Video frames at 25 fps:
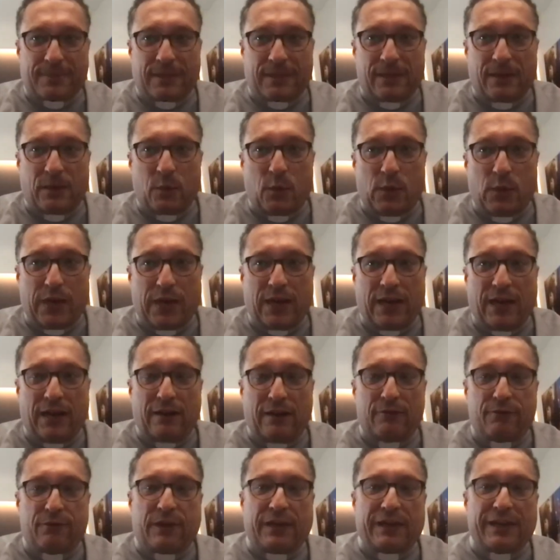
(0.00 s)
we
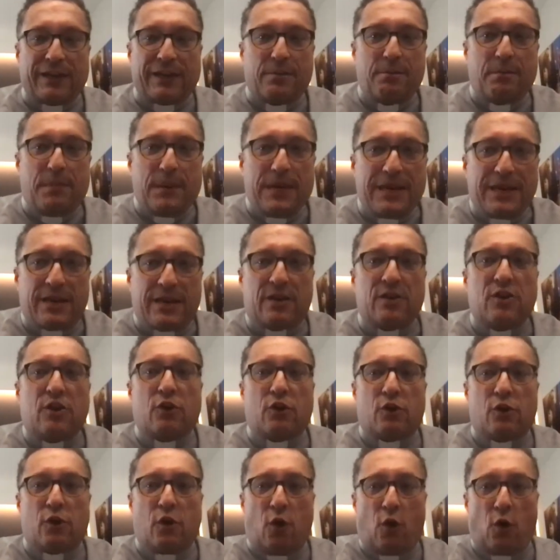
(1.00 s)
have a big
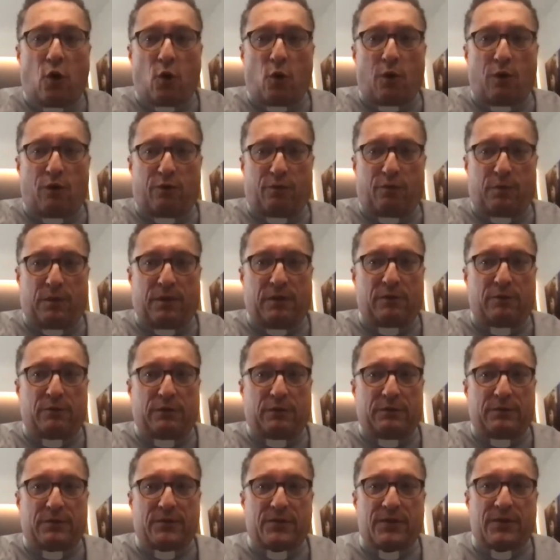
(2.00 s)
growth of
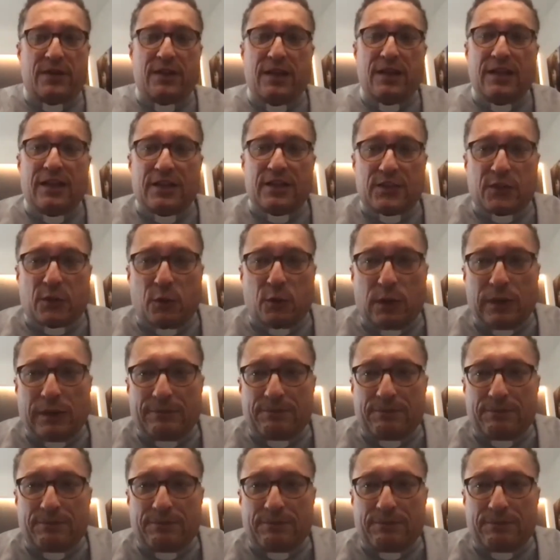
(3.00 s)
pilgrims. So